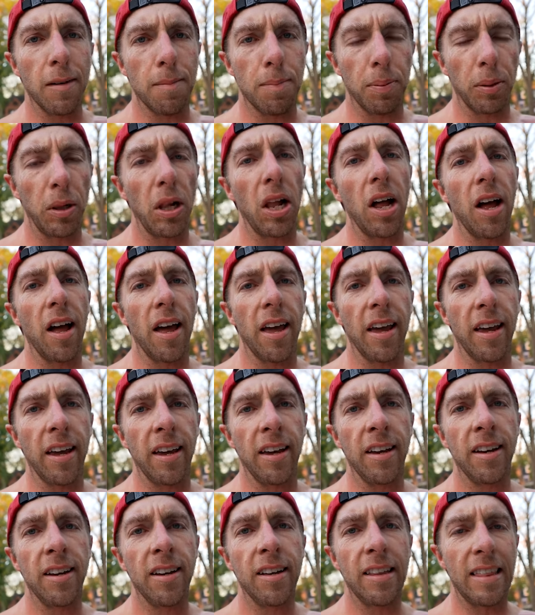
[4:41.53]

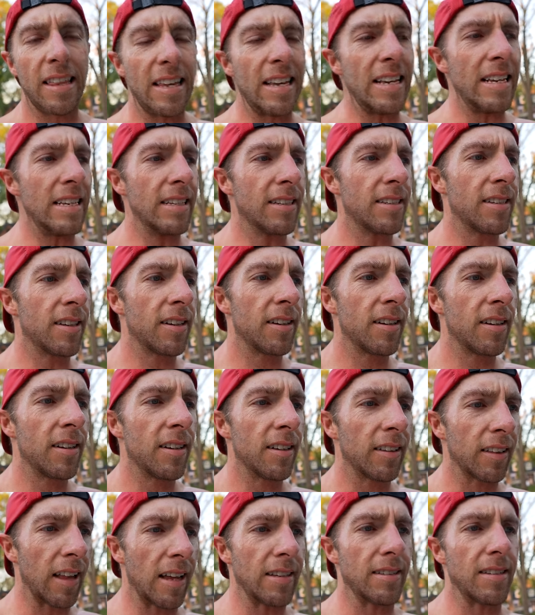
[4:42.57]
applying these
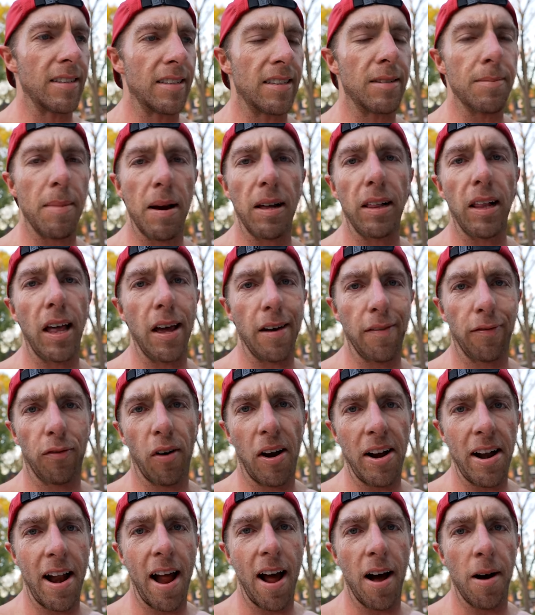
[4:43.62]
lessons in my life
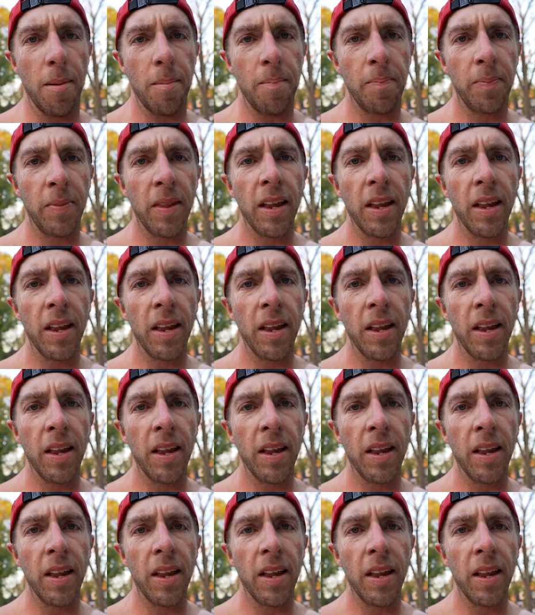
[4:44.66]
right now.